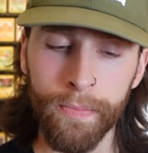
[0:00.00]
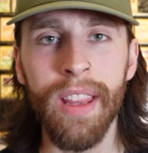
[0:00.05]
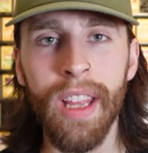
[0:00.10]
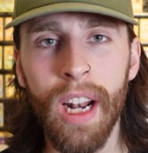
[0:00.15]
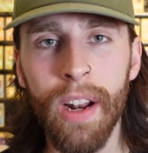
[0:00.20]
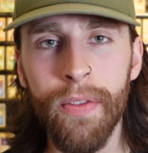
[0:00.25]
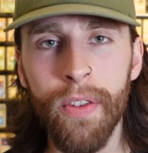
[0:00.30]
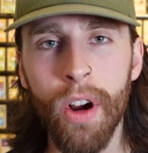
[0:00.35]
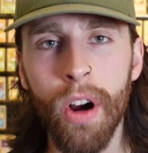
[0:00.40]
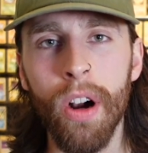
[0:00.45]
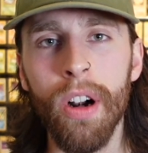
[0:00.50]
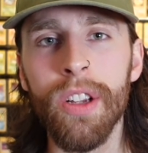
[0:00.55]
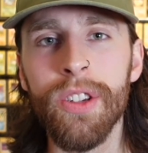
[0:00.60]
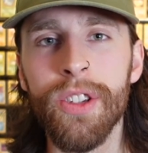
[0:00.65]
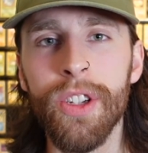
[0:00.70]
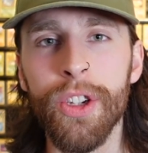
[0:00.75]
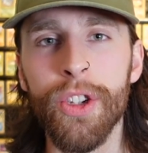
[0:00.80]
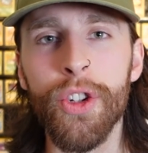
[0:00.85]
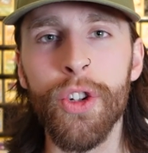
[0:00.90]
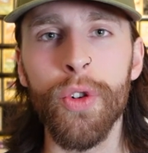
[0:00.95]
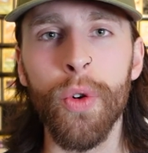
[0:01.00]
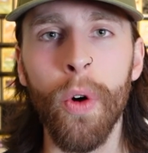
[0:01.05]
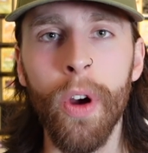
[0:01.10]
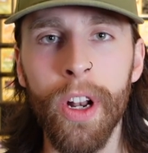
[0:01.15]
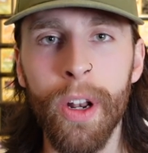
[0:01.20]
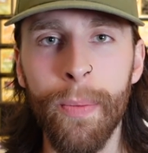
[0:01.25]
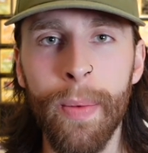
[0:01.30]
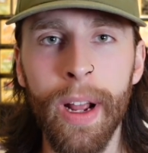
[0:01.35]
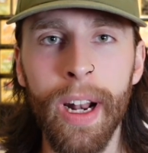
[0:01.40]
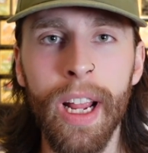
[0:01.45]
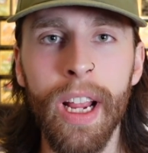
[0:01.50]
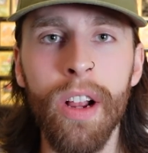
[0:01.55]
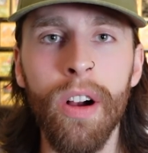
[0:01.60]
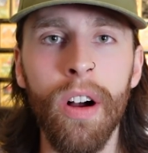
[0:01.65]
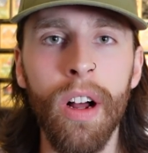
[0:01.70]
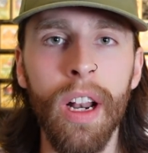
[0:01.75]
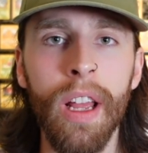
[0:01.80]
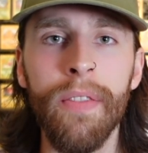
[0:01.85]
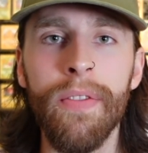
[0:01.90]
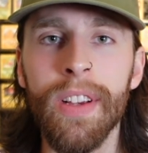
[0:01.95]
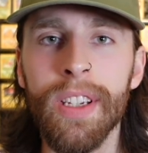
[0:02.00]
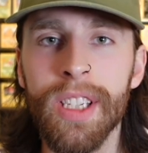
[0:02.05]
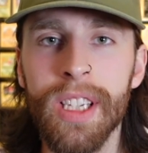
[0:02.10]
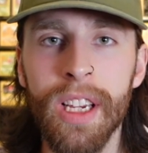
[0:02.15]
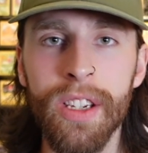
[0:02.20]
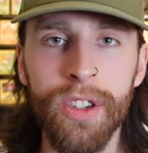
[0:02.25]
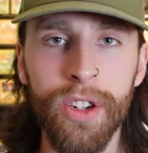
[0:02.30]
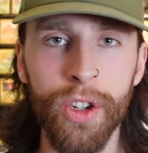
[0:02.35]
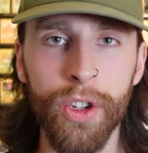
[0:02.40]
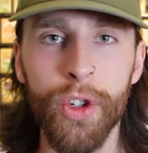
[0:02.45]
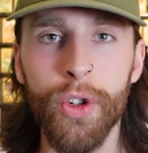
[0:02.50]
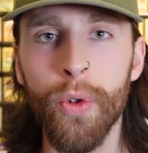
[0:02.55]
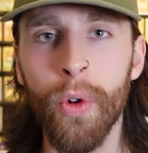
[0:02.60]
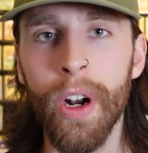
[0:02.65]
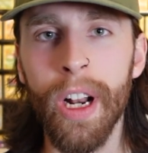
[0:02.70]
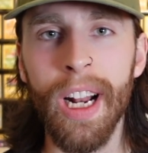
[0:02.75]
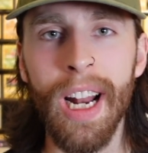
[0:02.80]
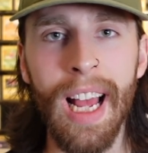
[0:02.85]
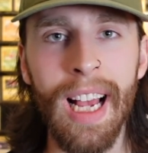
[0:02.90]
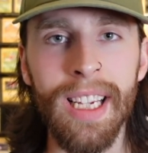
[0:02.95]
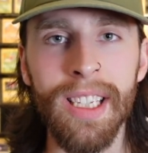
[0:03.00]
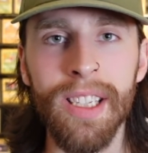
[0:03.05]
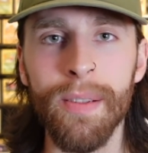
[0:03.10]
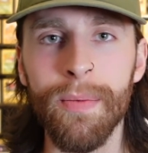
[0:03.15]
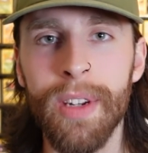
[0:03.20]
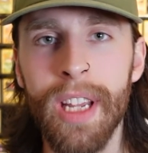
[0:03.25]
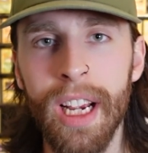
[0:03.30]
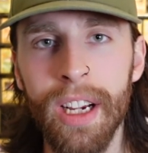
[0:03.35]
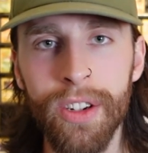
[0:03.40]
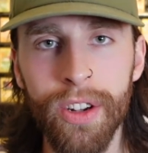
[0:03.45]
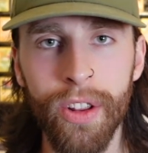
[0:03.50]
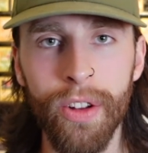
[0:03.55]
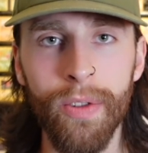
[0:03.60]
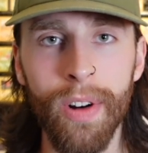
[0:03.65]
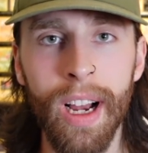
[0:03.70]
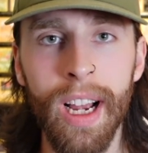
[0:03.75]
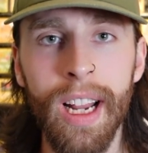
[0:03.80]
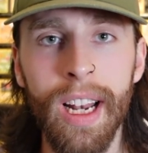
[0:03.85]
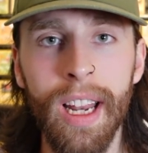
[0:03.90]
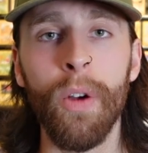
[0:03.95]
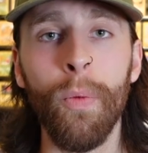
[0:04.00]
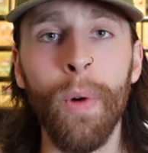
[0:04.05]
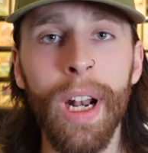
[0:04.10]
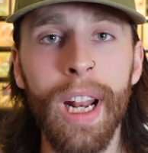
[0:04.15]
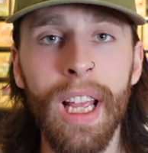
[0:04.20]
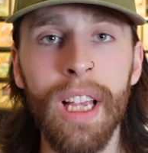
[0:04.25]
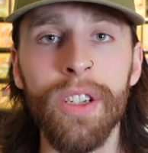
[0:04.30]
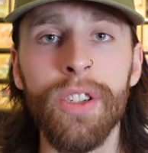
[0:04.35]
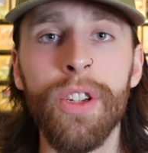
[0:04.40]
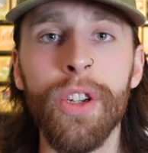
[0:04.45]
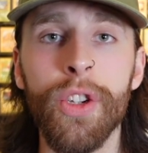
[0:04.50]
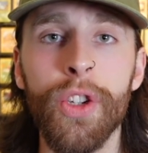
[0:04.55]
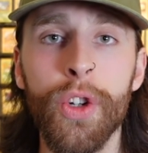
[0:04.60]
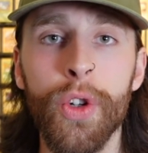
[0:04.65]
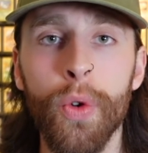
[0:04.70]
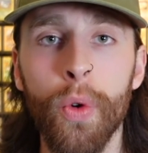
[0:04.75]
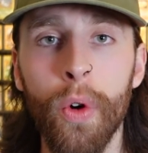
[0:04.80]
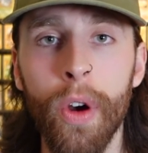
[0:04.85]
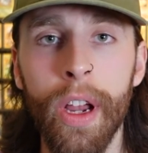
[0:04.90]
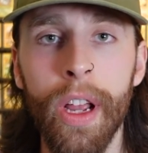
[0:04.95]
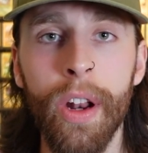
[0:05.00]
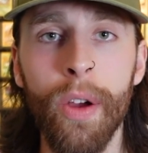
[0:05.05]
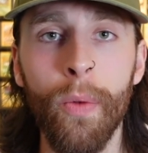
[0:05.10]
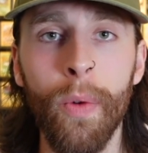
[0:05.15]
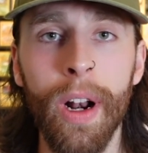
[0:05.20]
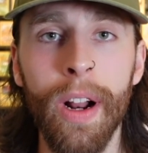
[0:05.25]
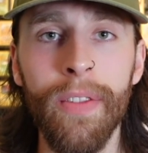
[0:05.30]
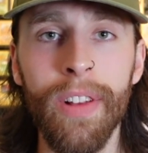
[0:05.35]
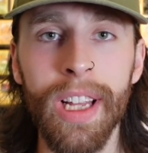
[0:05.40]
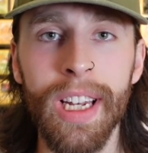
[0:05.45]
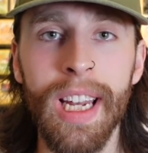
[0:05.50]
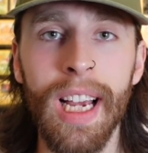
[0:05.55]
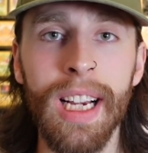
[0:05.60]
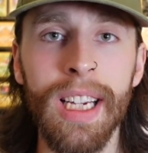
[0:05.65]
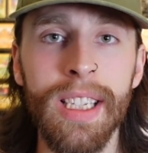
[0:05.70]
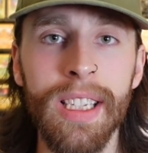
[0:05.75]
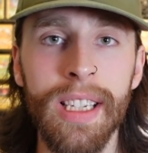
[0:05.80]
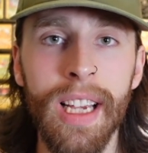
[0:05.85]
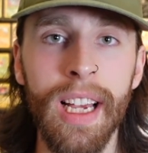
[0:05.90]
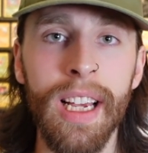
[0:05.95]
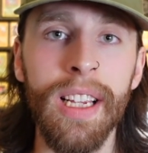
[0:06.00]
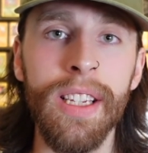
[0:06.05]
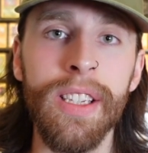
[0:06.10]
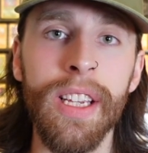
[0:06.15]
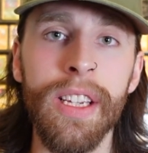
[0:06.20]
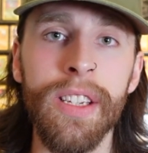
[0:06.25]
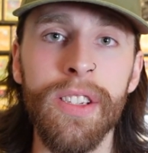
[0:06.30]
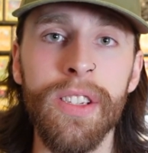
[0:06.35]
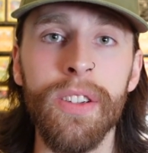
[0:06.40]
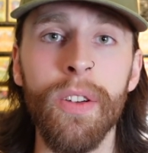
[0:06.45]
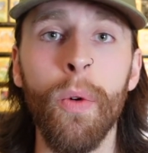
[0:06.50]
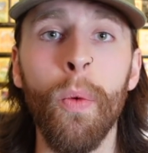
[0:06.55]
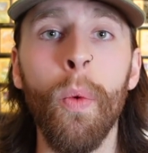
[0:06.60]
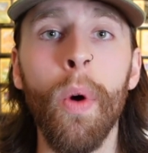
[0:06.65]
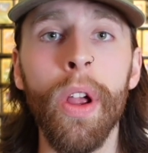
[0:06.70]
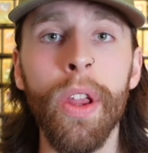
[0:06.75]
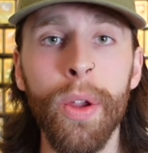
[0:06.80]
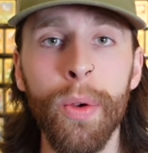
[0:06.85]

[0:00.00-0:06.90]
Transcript: And then if a card is destroyed, depending on if it says destroyed and it has some text to the right, when it is destroyed, whatever the text says is what